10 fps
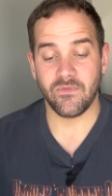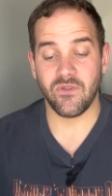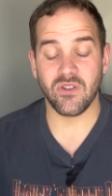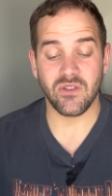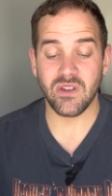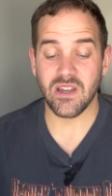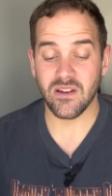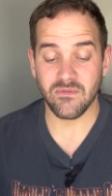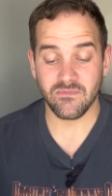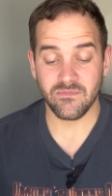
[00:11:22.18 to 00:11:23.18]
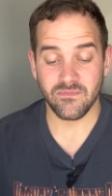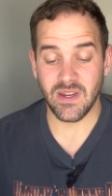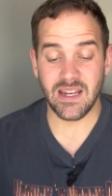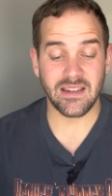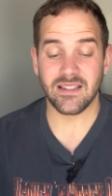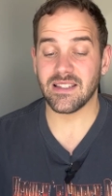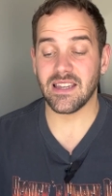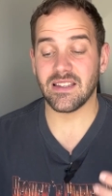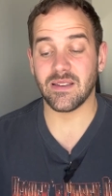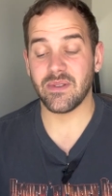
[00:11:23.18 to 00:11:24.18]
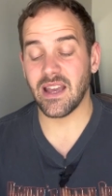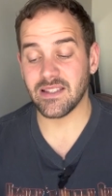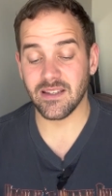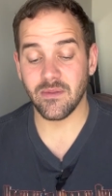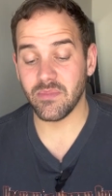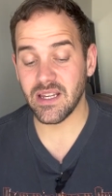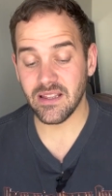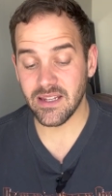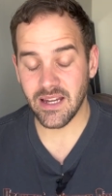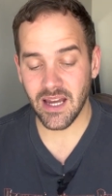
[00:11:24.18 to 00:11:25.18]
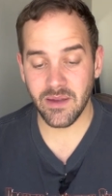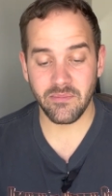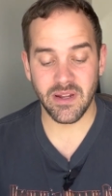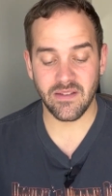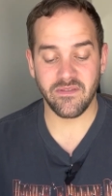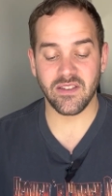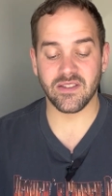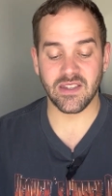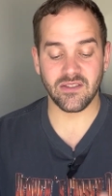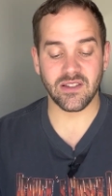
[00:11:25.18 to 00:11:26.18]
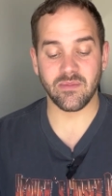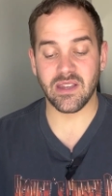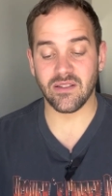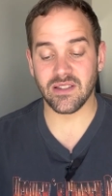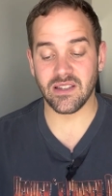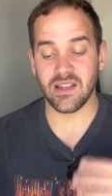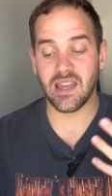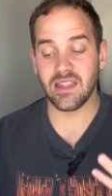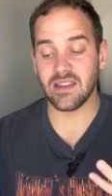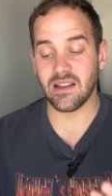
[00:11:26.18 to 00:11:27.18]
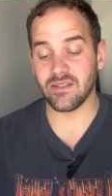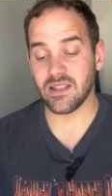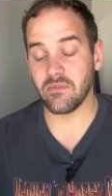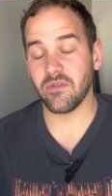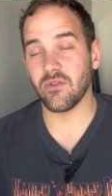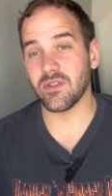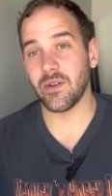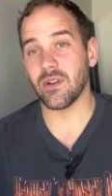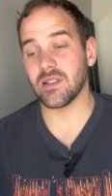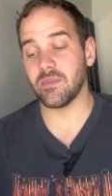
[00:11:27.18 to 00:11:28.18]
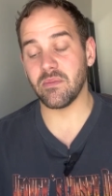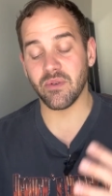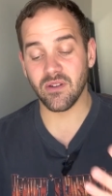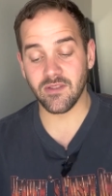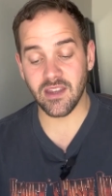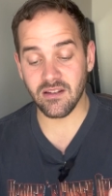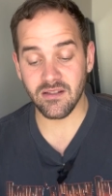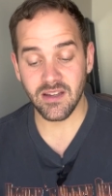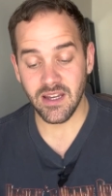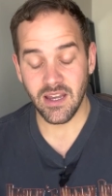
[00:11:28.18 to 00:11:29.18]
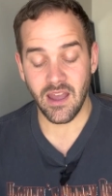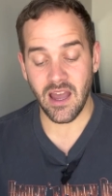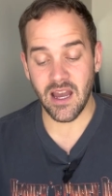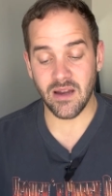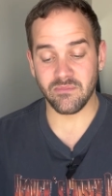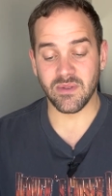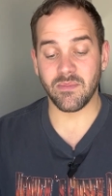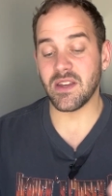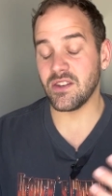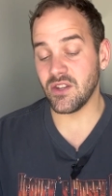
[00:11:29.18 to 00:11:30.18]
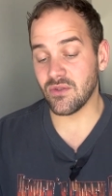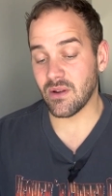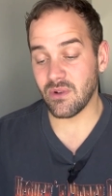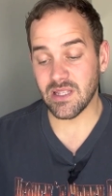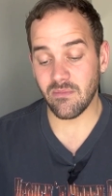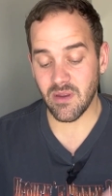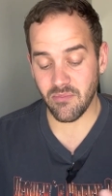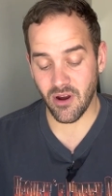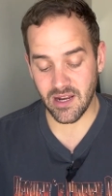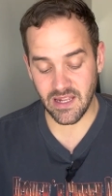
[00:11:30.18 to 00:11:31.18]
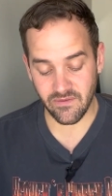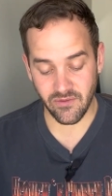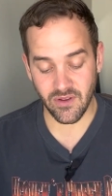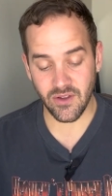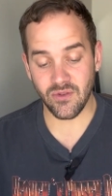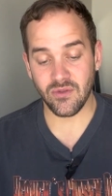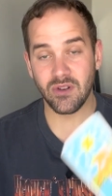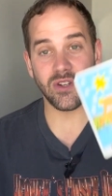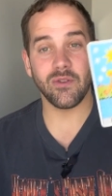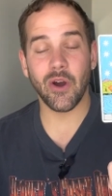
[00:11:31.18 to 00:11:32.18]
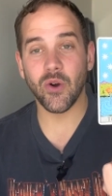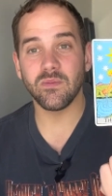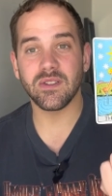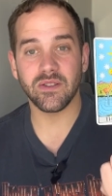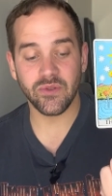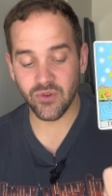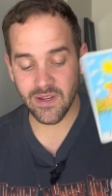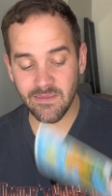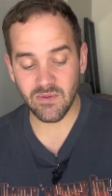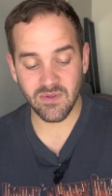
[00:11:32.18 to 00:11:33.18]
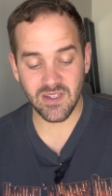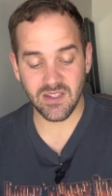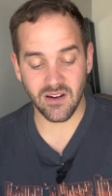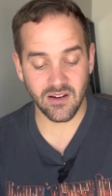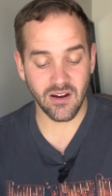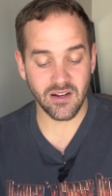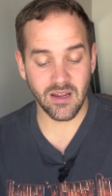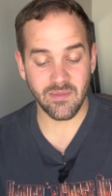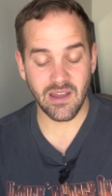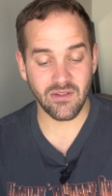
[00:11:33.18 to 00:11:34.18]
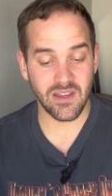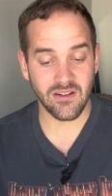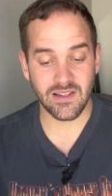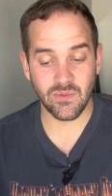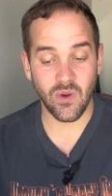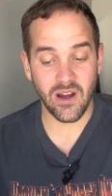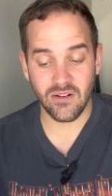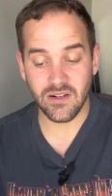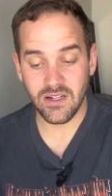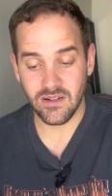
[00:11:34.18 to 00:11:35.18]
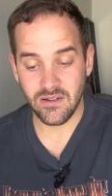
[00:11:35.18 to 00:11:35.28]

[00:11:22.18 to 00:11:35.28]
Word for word: for you here. And it doesn't say that something has to completely die, but it feels like there's something else, again, like I was saying before, that wants to be birthed here. Um, something new that wants to be brought in for you, new hopes, new dreams, with the star card coming out here as well.